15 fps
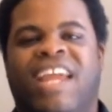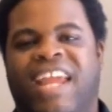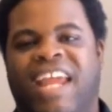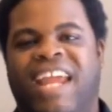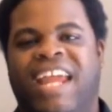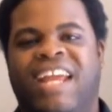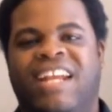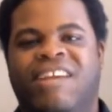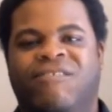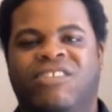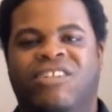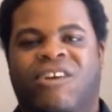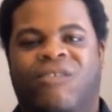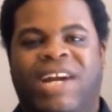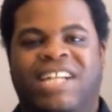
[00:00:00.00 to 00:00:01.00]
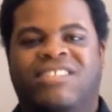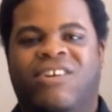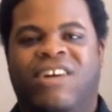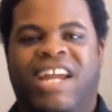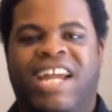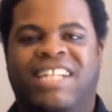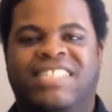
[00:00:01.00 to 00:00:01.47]
And if
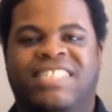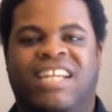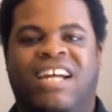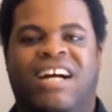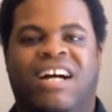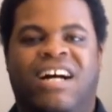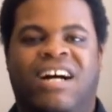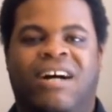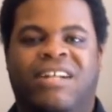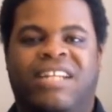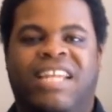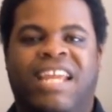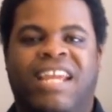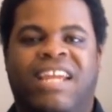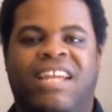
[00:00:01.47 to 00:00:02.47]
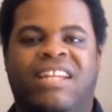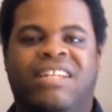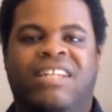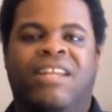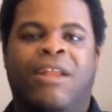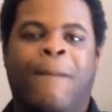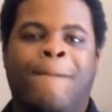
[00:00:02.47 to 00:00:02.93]
Director X uh,
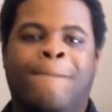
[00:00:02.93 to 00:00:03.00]
can